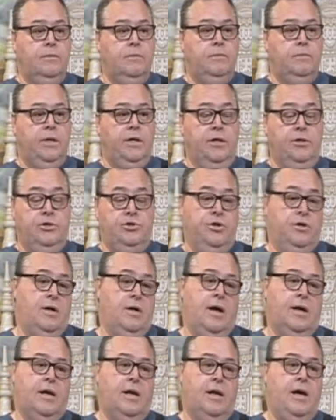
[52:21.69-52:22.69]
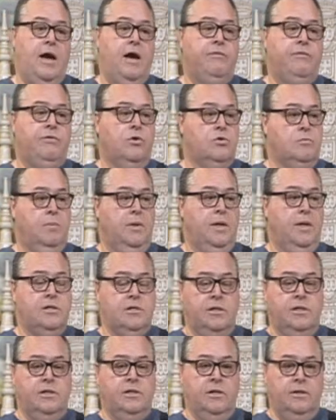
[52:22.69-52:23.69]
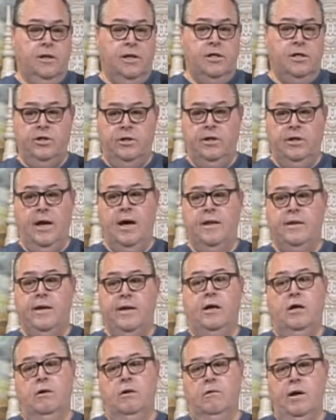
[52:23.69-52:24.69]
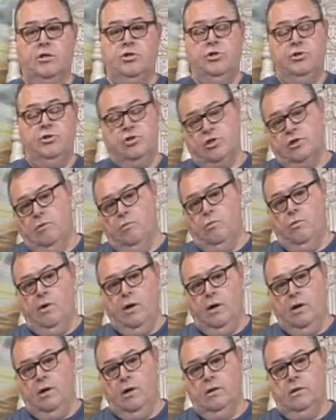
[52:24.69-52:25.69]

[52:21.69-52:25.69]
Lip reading: Because you're not going to have those blessings unless you got that correction somewhere.